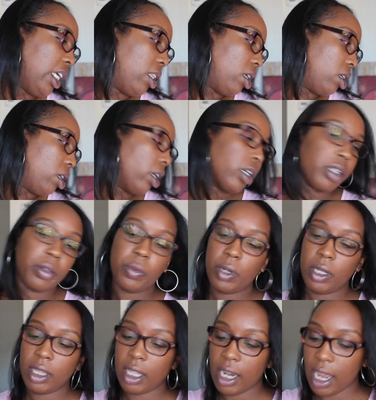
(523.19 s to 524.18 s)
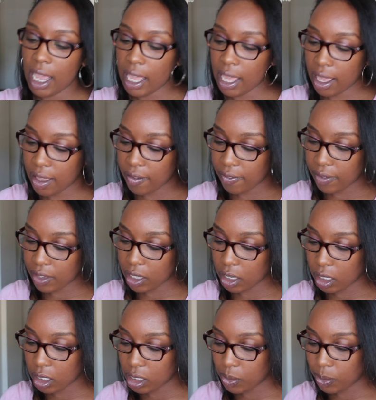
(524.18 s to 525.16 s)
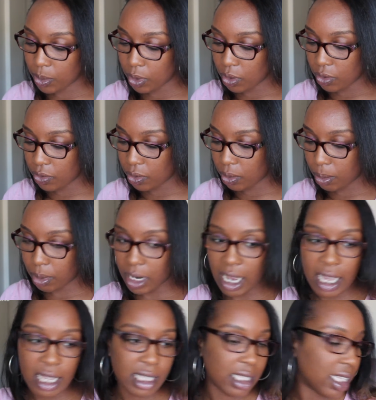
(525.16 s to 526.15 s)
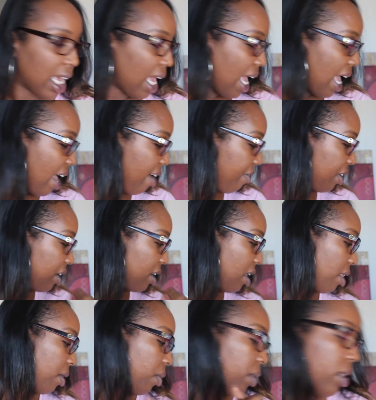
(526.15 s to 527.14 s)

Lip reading: And the darker one that I have is beautiful bronze. I have another